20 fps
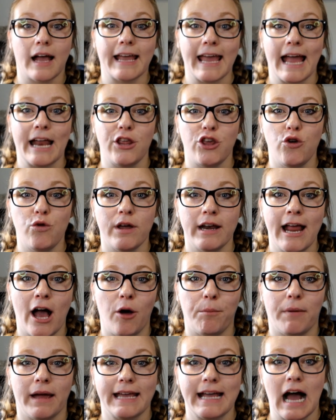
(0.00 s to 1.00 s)
Again, you can
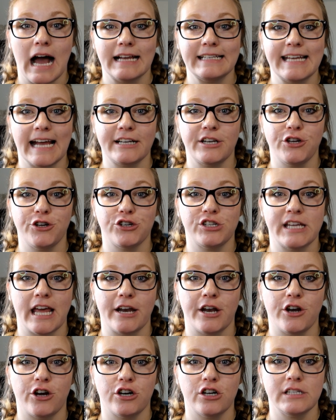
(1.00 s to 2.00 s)
help by contacting your
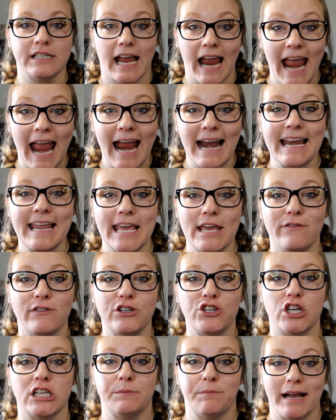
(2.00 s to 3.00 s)
senators and
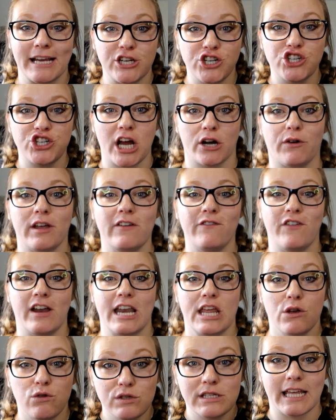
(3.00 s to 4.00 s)
even just by sharing
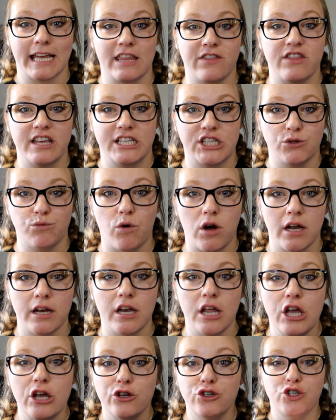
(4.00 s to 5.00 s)
videos like this
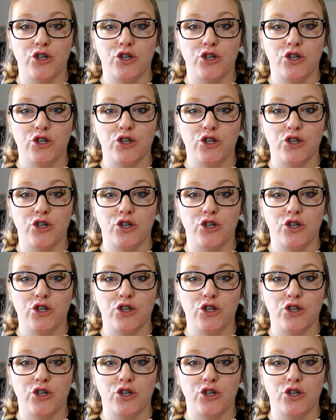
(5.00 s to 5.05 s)
one